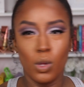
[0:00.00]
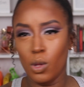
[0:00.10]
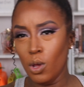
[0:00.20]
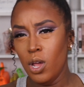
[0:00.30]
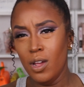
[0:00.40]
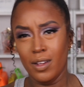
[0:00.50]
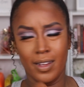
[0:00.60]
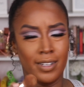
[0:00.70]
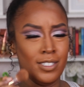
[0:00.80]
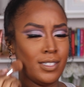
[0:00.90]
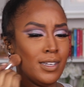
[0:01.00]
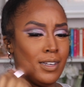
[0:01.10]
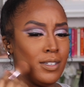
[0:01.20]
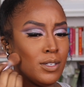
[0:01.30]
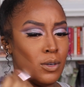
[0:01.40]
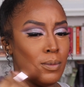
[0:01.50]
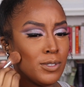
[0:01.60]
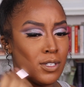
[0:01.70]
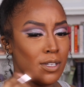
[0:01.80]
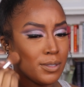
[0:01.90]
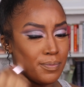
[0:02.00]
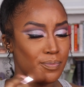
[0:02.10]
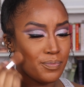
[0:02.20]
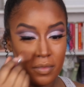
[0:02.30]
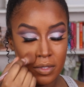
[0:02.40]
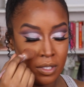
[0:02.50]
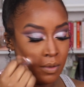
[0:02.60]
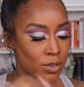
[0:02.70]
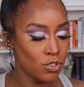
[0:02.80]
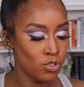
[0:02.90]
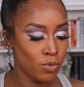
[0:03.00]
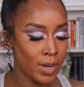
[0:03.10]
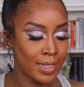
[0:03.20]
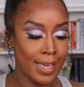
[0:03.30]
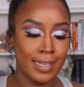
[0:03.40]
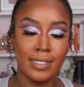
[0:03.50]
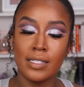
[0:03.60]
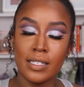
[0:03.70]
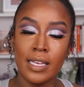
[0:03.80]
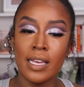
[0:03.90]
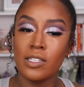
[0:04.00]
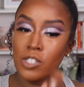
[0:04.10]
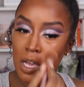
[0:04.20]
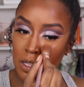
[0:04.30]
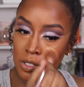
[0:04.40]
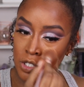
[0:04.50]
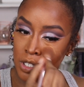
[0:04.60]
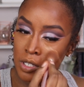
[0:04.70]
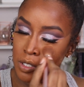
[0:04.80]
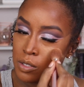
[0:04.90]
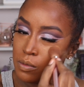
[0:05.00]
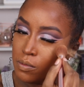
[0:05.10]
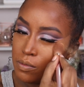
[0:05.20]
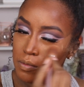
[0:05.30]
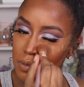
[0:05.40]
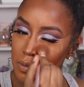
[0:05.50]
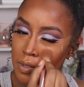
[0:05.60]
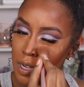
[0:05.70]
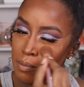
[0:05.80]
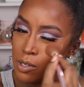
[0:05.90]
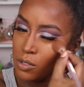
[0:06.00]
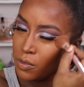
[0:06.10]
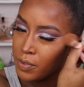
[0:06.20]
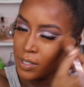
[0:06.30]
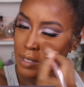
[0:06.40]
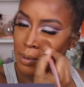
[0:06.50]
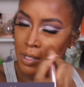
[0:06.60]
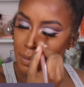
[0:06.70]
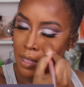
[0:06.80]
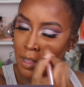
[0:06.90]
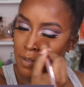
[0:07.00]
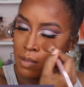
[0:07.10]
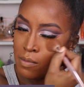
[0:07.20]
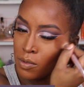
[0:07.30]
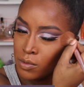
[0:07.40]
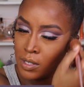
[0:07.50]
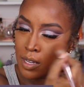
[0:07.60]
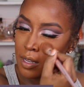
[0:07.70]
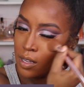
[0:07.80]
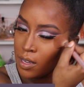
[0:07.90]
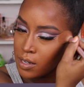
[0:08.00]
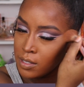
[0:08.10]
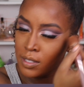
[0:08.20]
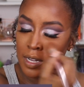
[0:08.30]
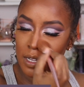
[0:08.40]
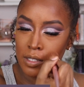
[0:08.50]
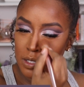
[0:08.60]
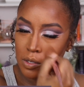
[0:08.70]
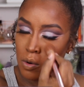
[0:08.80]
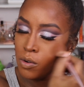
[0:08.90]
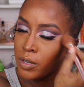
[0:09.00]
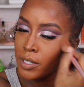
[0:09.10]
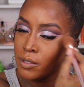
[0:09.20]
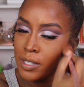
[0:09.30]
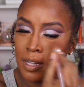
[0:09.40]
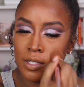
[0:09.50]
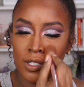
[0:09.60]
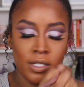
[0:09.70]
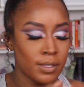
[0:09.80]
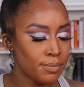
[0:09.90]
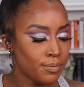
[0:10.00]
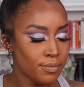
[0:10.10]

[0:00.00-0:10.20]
I just inhaled a whole bunch of this. Do you enjoy like skit challenges? Like I'm not too fussy about them. I love the music, dance, choreo challenges.